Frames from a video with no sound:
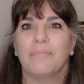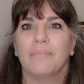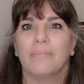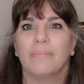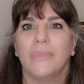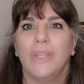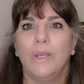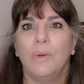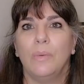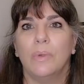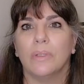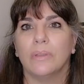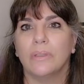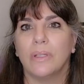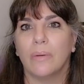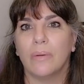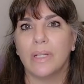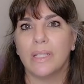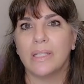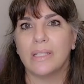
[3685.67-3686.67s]
you will
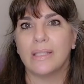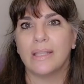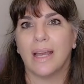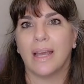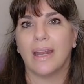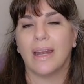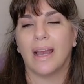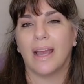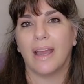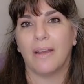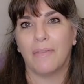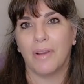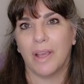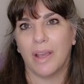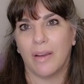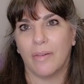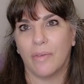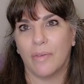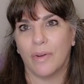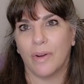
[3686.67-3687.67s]
notice that I have a
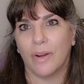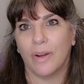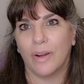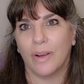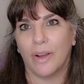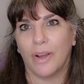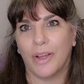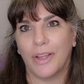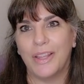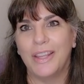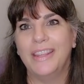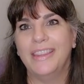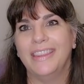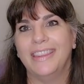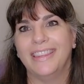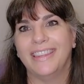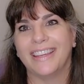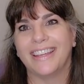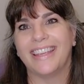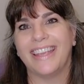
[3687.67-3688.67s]
cover
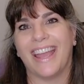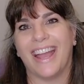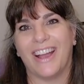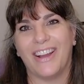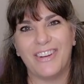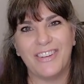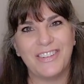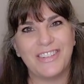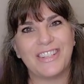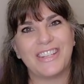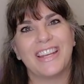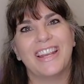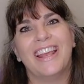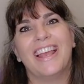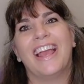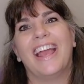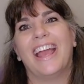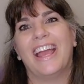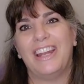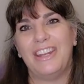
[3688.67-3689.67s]
on the couch,
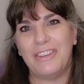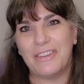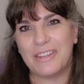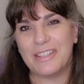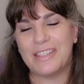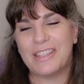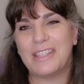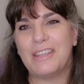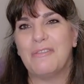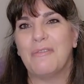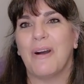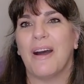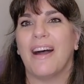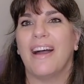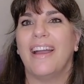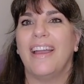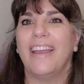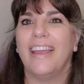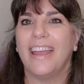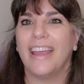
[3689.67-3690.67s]
and you can see
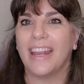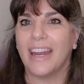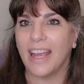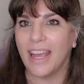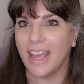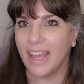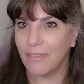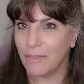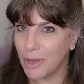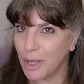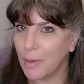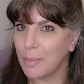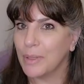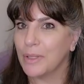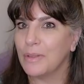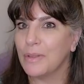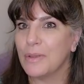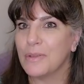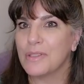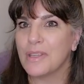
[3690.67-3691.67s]
why. And I have a couple of
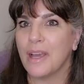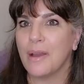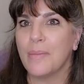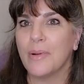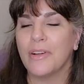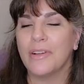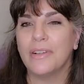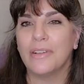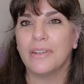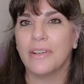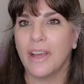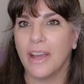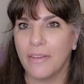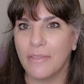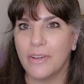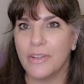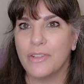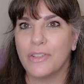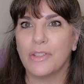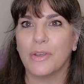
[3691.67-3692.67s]
those
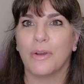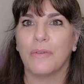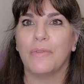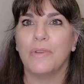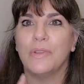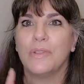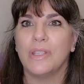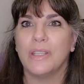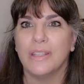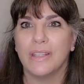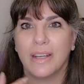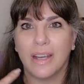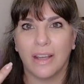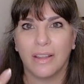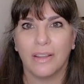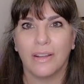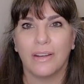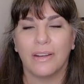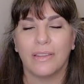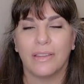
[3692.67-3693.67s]
covers. So if you see
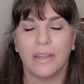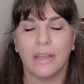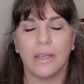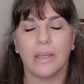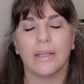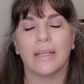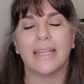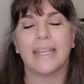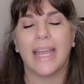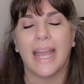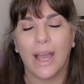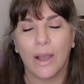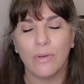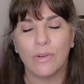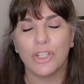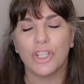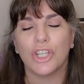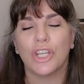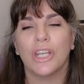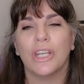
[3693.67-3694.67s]
the
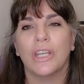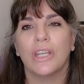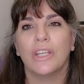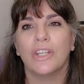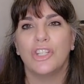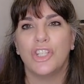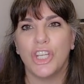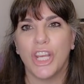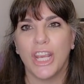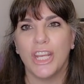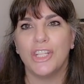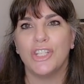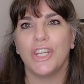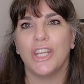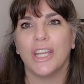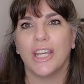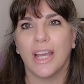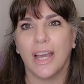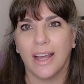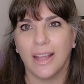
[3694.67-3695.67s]
couch changing
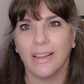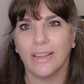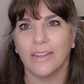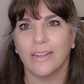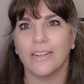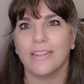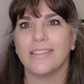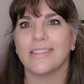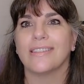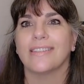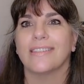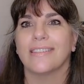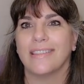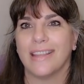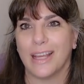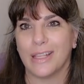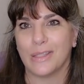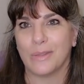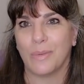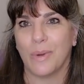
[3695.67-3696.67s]
colors,
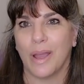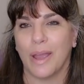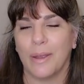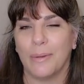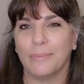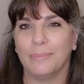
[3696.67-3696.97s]
that's why.